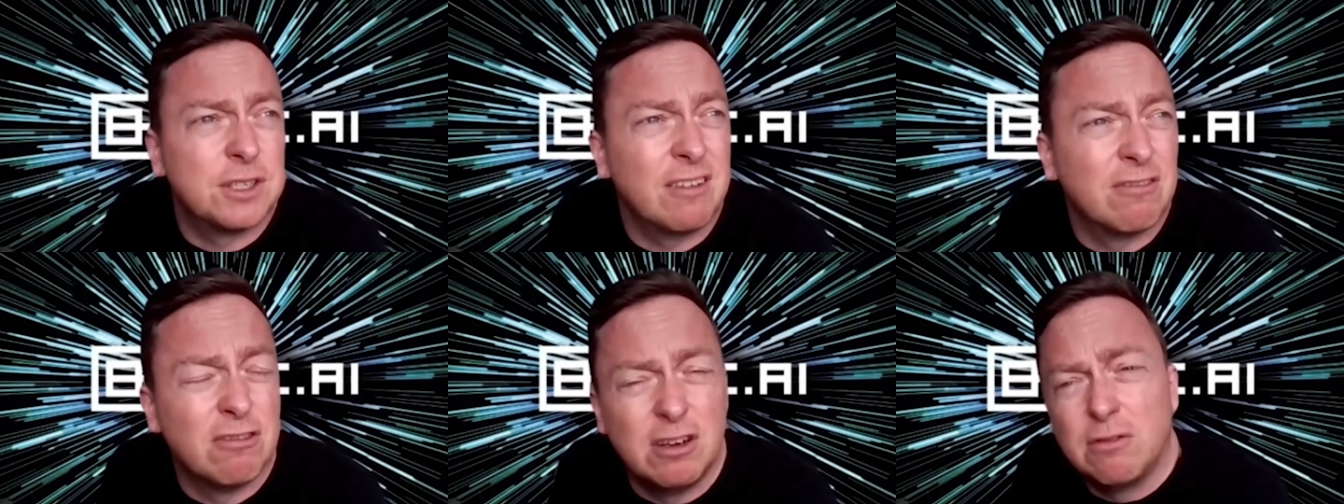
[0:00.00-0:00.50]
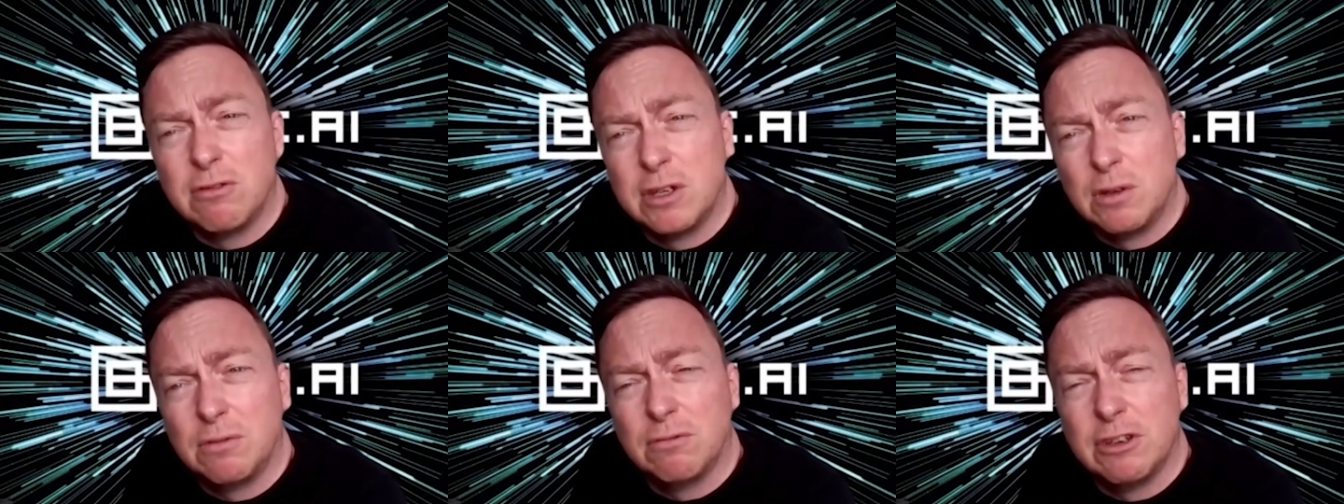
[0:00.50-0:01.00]
like real,
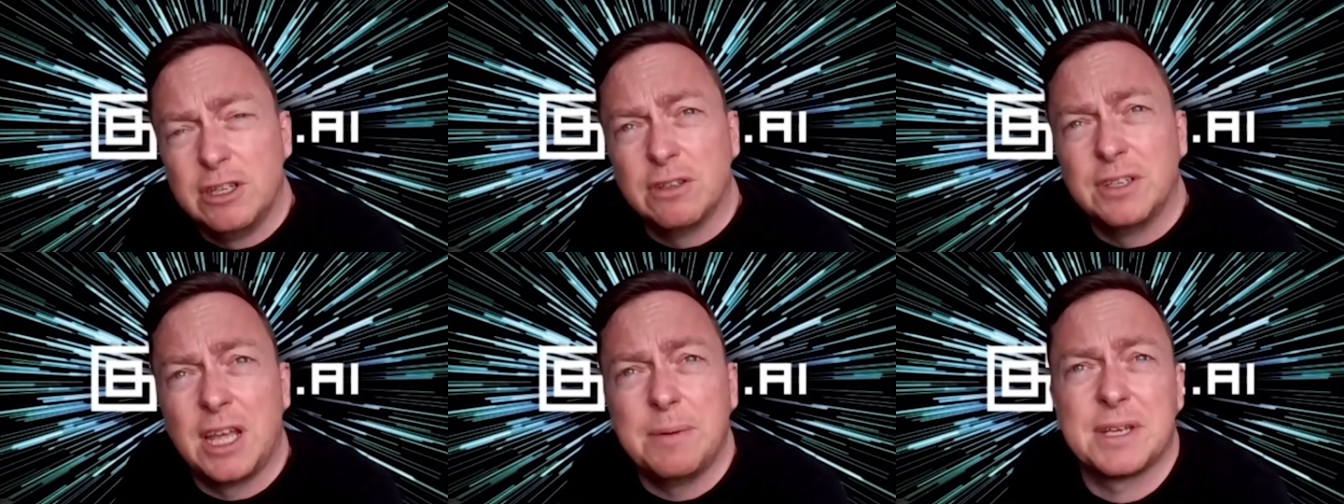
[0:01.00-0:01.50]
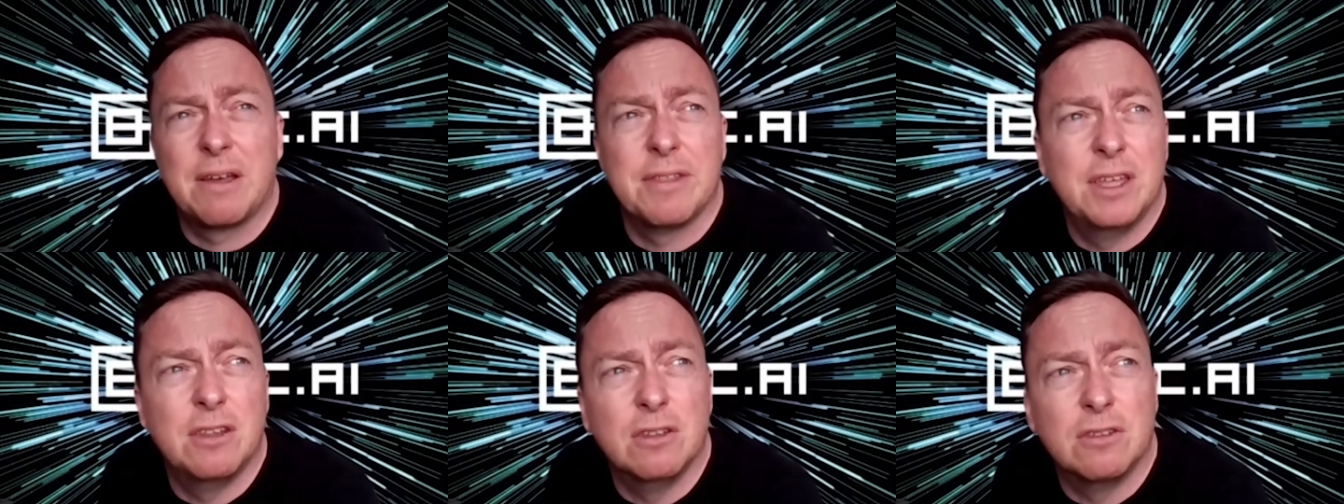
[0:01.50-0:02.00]
real, really good names out
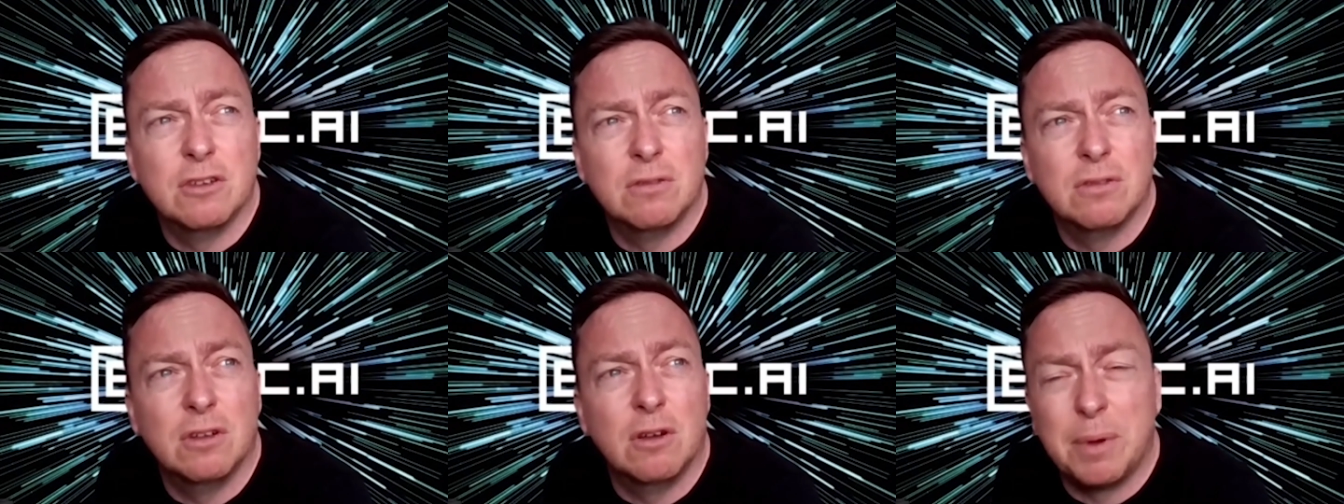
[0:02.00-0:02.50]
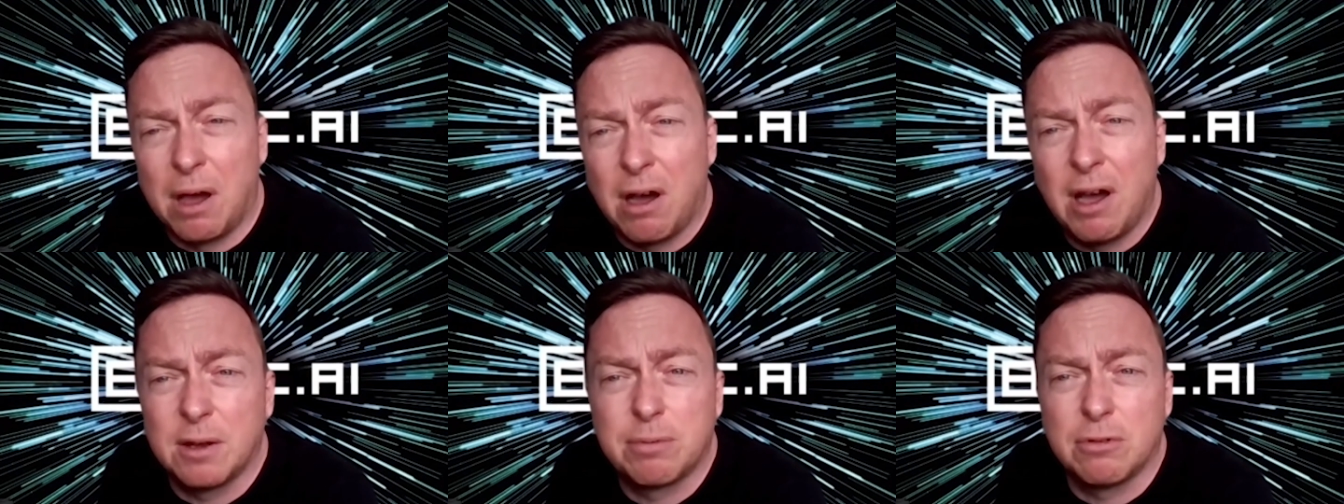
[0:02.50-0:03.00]
there that, that, that are
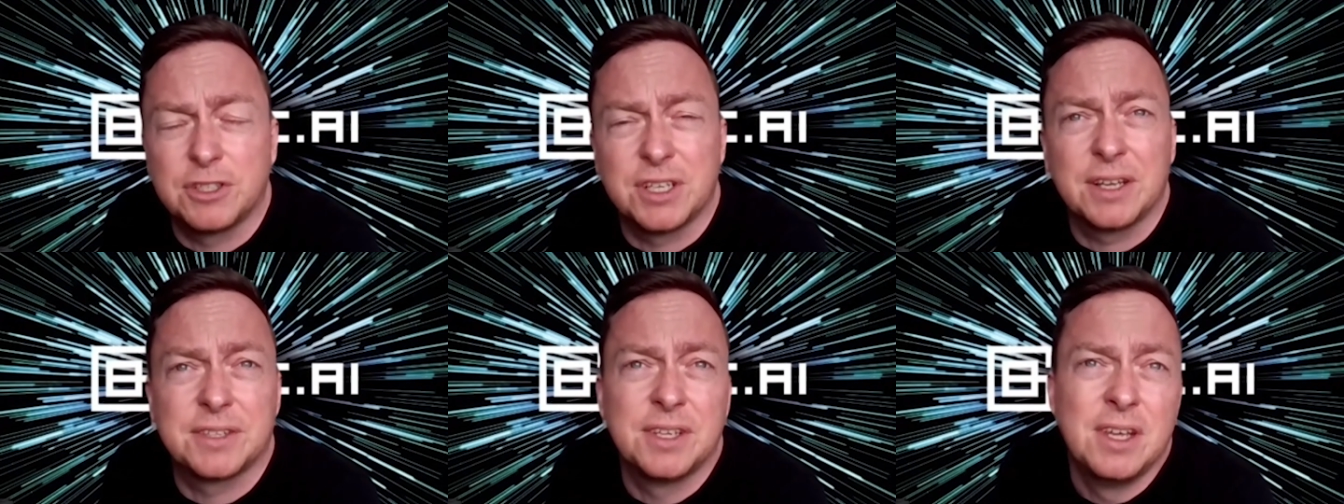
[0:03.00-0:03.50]
behind our project.